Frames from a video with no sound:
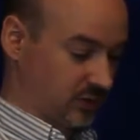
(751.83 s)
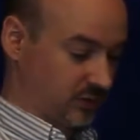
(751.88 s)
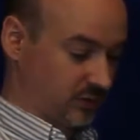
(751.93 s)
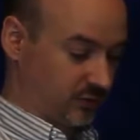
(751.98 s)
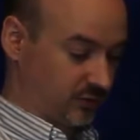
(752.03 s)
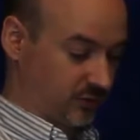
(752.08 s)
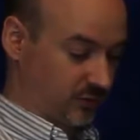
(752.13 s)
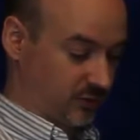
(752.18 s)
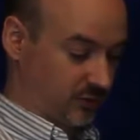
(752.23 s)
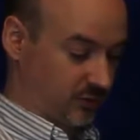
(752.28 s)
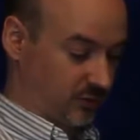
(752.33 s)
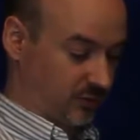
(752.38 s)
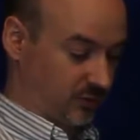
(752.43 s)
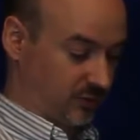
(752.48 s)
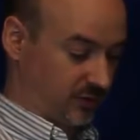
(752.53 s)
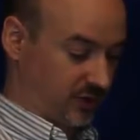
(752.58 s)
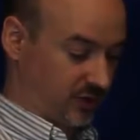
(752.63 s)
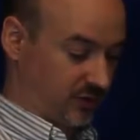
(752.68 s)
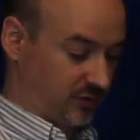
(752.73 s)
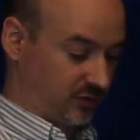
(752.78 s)
So
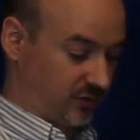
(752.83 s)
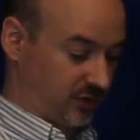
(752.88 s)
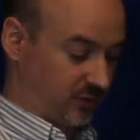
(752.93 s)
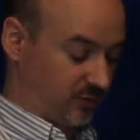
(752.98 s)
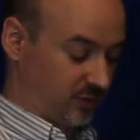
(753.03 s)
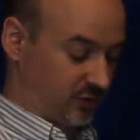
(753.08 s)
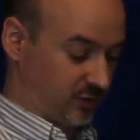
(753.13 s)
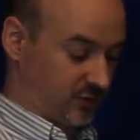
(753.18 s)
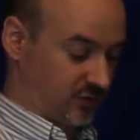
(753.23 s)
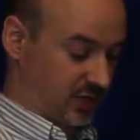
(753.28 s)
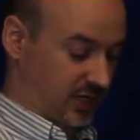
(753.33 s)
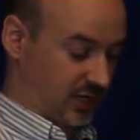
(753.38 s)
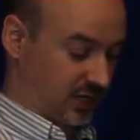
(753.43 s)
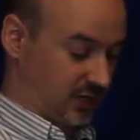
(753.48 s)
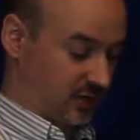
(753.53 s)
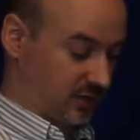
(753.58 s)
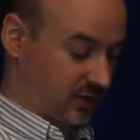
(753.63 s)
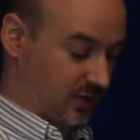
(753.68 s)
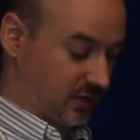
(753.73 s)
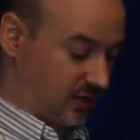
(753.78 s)
it didn't seem to take
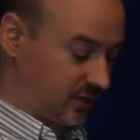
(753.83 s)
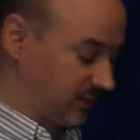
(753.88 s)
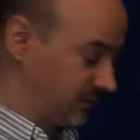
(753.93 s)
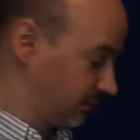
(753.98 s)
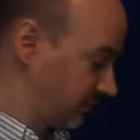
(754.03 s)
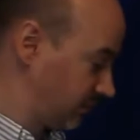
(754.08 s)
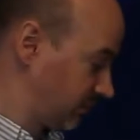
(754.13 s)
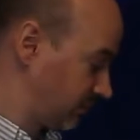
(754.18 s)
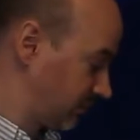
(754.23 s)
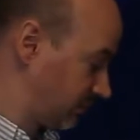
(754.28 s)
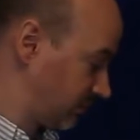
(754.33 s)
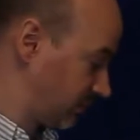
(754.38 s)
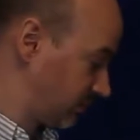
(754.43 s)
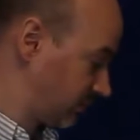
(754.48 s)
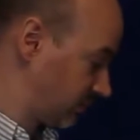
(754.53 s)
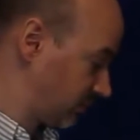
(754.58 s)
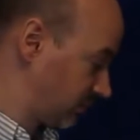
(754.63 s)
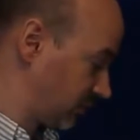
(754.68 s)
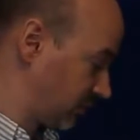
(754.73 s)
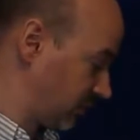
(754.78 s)
it there.
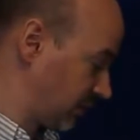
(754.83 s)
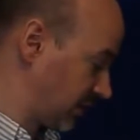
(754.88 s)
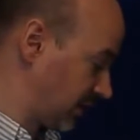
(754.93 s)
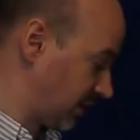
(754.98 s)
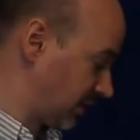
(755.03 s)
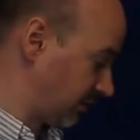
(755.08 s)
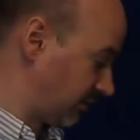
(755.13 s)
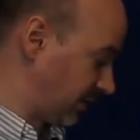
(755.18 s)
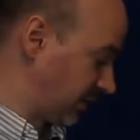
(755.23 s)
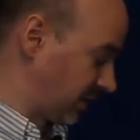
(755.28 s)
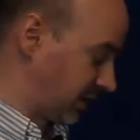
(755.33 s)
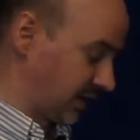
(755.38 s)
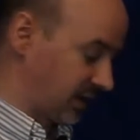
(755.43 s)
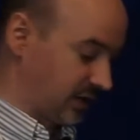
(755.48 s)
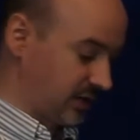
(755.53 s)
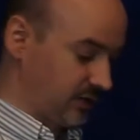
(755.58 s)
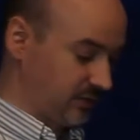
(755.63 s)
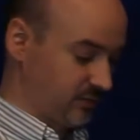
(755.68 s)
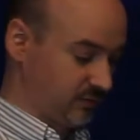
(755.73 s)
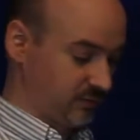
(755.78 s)
Go ahead and read it
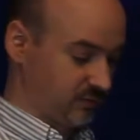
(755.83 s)
again.